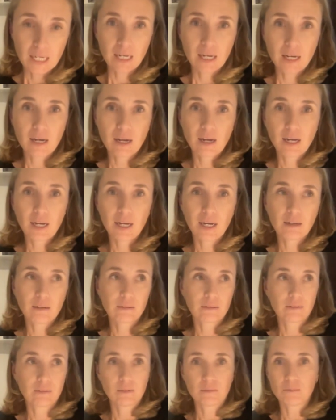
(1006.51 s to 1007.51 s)

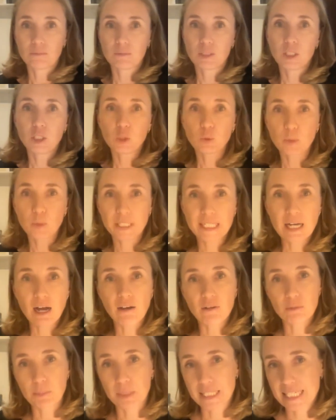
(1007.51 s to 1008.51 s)
UAE
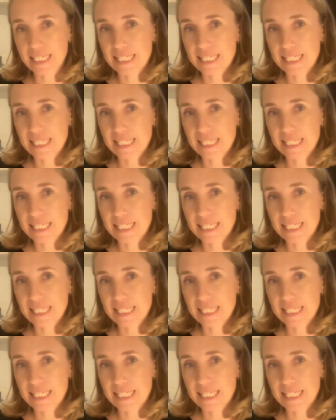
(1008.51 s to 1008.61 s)
government